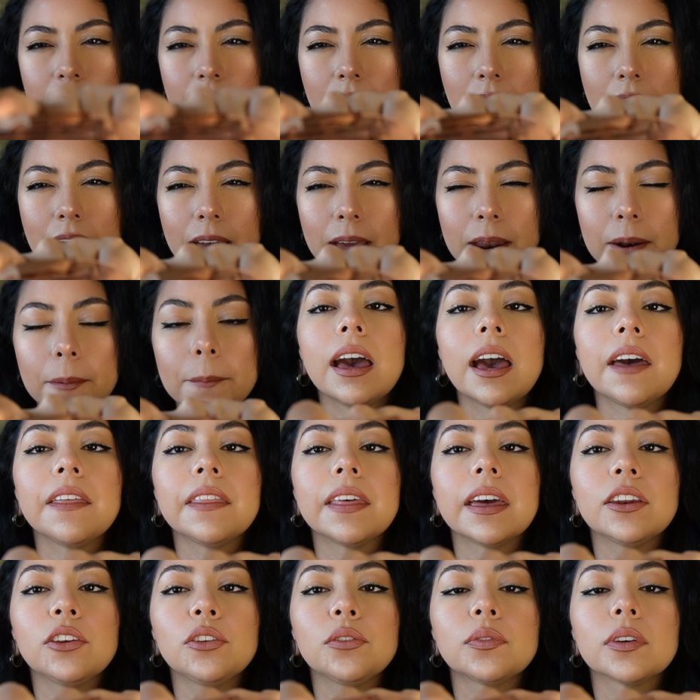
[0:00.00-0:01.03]
that. And
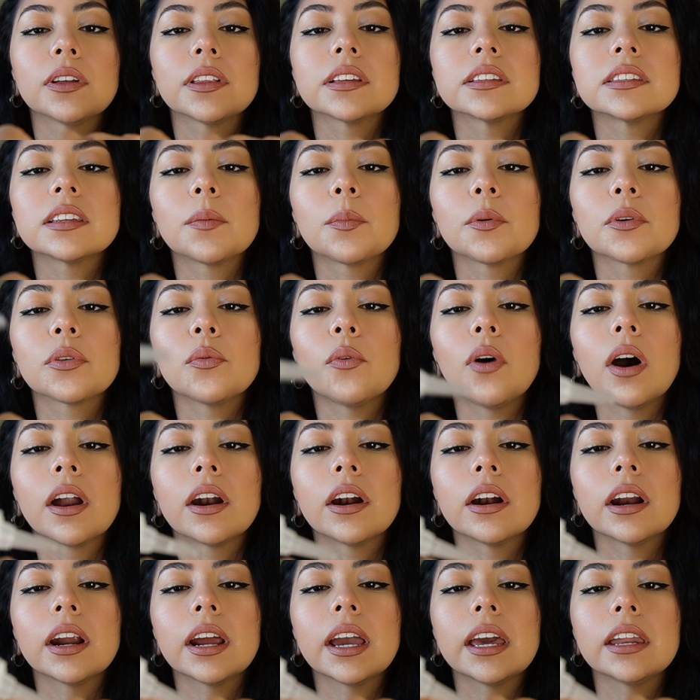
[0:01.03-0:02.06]
then you fill this up with
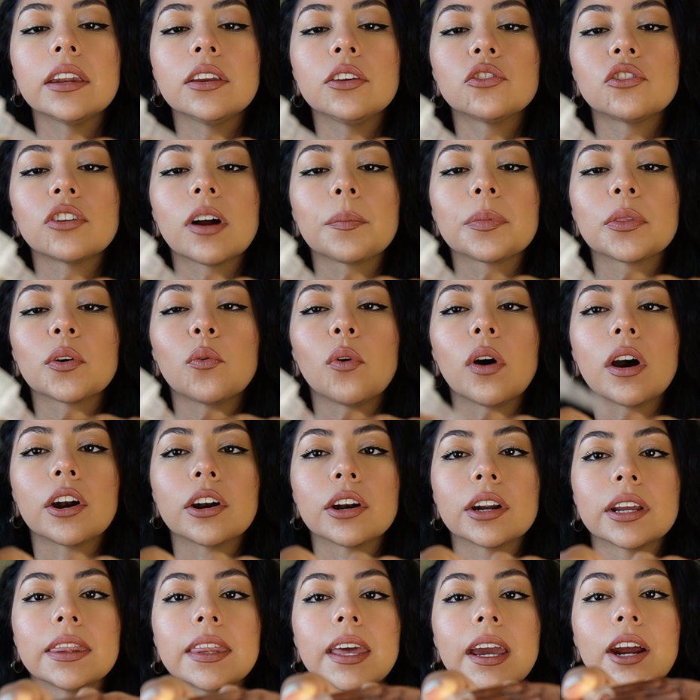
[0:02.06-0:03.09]
water and you drop the
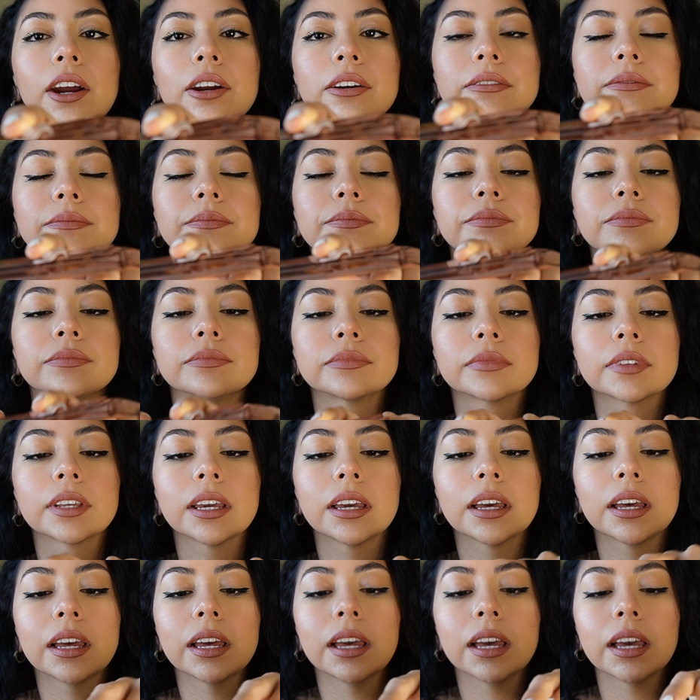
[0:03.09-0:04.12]
water in there.
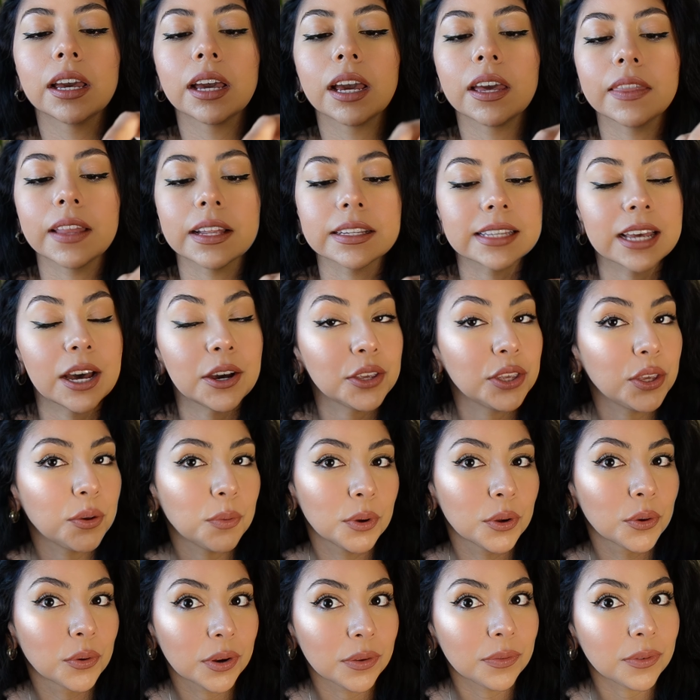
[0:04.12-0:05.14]
And that's how you
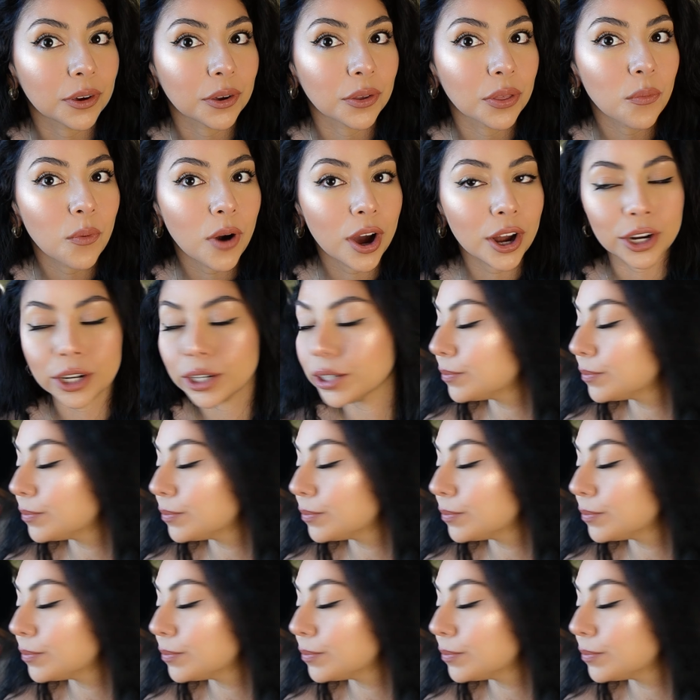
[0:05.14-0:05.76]
would refill the water.